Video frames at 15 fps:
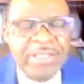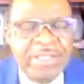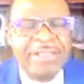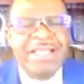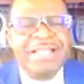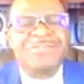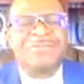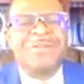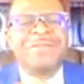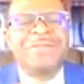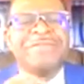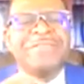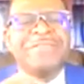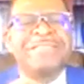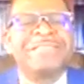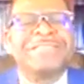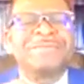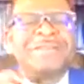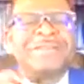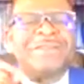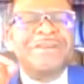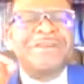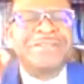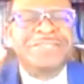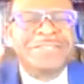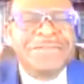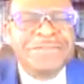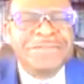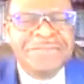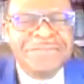That's one of the things. Because
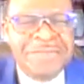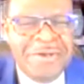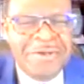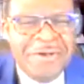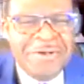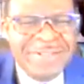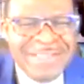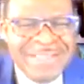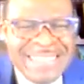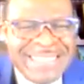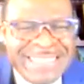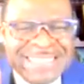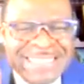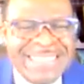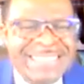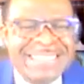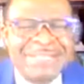of all these things,